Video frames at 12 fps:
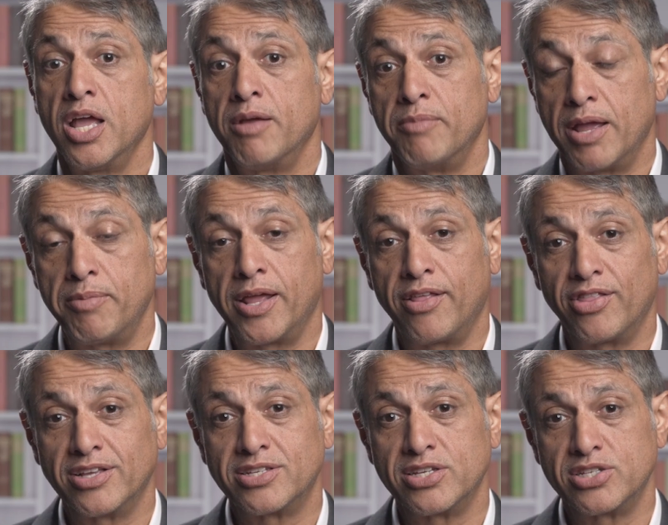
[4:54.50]
maybe
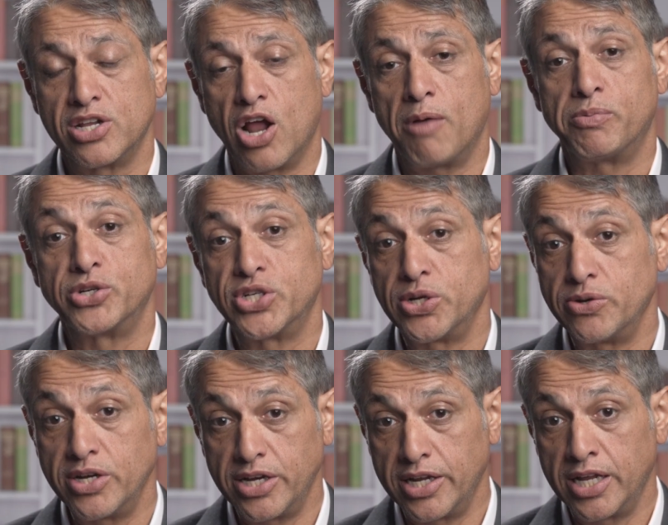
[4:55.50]
this is an
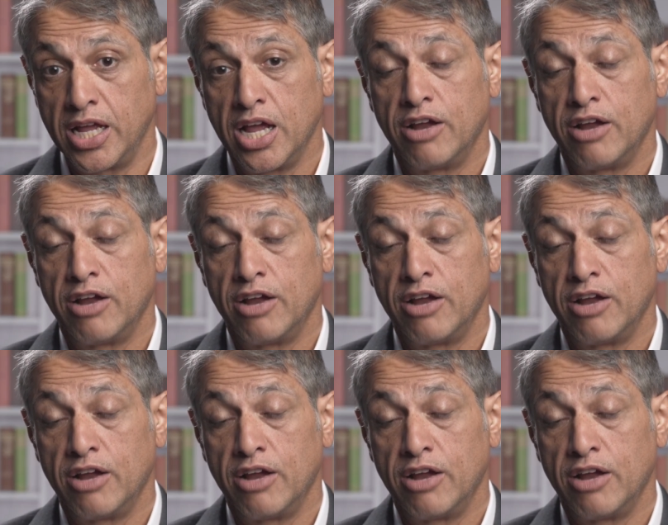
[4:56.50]
opportunity